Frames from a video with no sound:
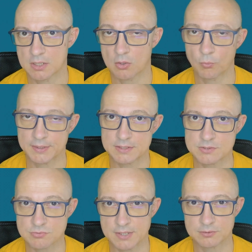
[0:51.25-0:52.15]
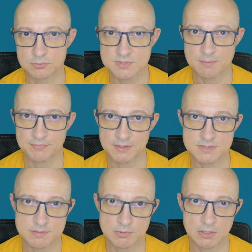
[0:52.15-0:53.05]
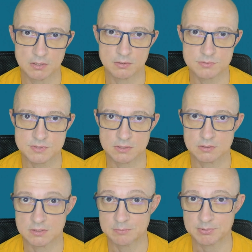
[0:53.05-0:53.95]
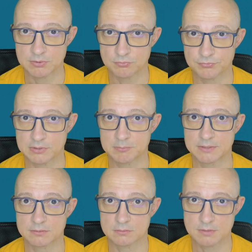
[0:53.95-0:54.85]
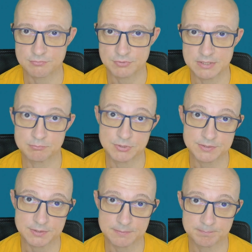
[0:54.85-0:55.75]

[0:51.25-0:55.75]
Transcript: we can try to do something similar using TPU filament on a 3D printer.